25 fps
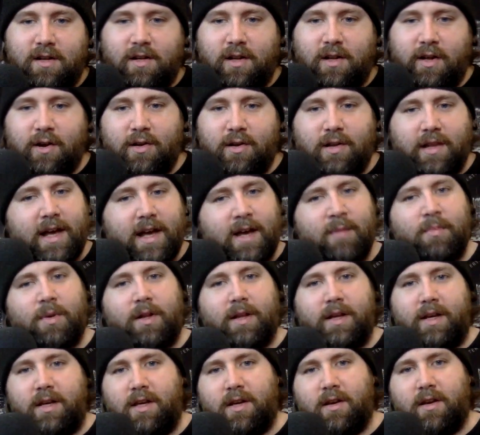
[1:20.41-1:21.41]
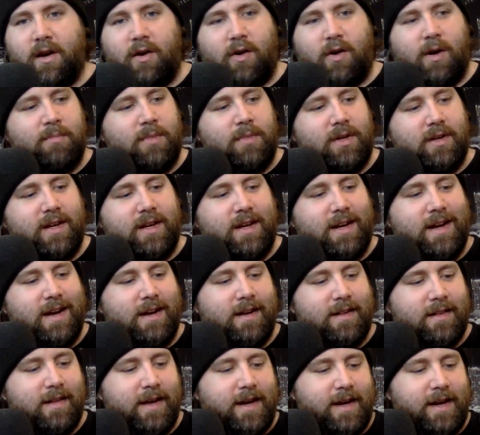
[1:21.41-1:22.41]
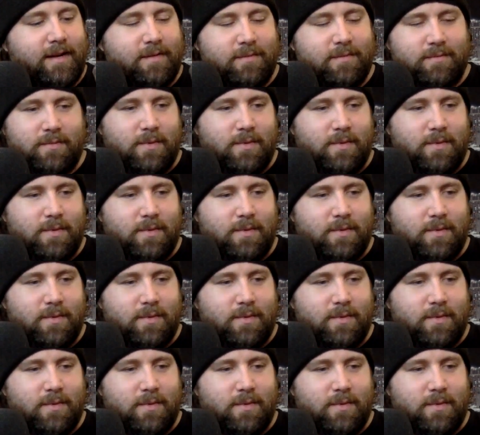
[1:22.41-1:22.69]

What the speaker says: clear labeling, you know, I'm looking at it like,